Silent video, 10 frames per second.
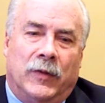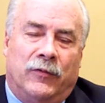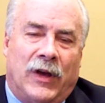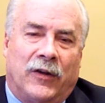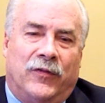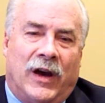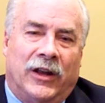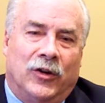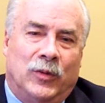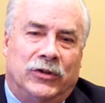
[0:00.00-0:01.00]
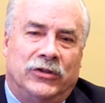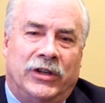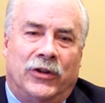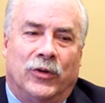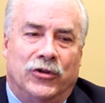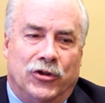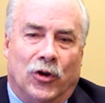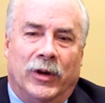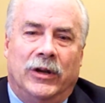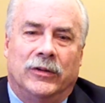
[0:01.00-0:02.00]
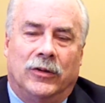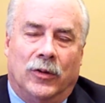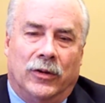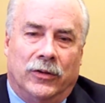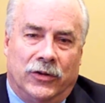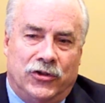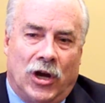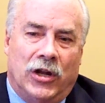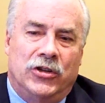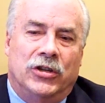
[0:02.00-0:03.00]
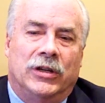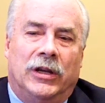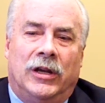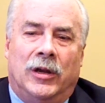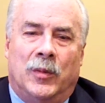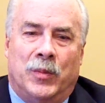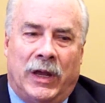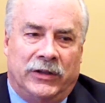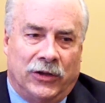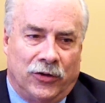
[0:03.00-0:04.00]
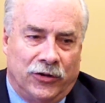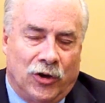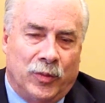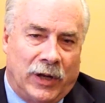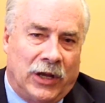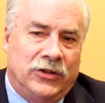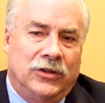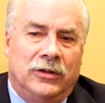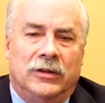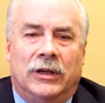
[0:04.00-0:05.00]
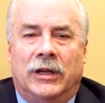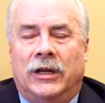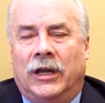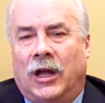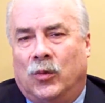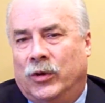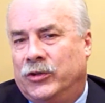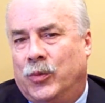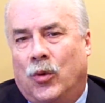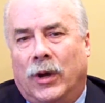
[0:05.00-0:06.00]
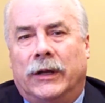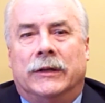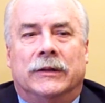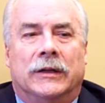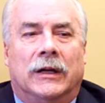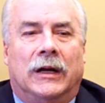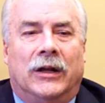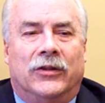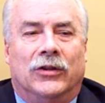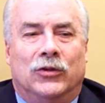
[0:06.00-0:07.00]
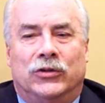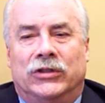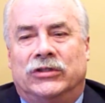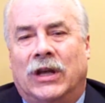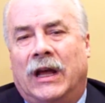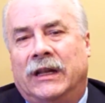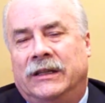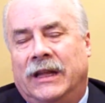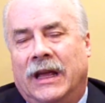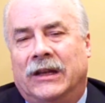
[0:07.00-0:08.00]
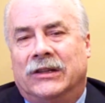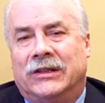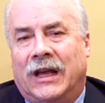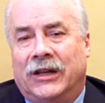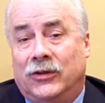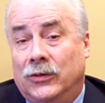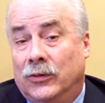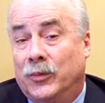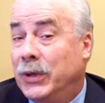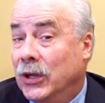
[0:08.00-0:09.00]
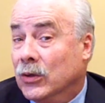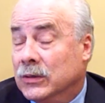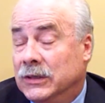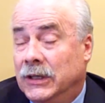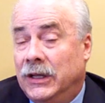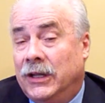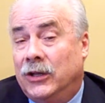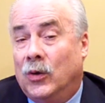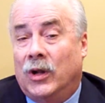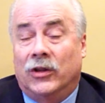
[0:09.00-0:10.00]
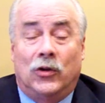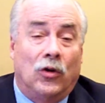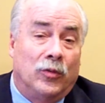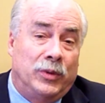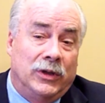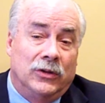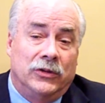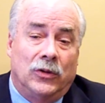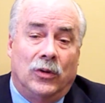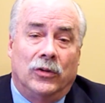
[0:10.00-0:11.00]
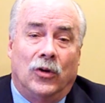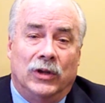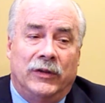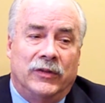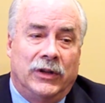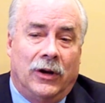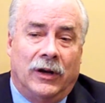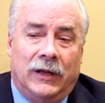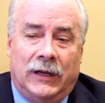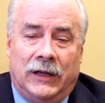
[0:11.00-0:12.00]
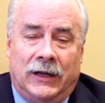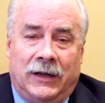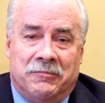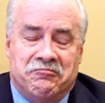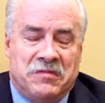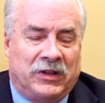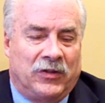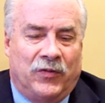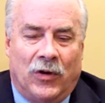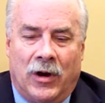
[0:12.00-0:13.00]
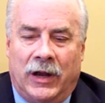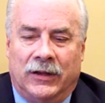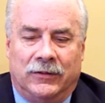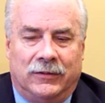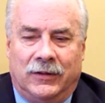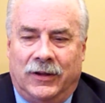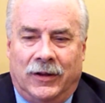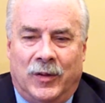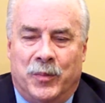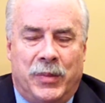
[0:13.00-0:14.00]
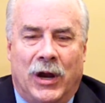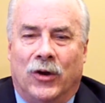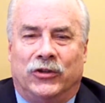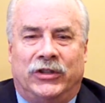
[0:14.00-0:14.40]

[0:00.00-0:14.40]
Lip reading: The fact finder, which is either a jury or the judge, makes their determination, at which point the losing side can decide to appeal, go on to the Court of Appeals, or leave it there. That's a very bare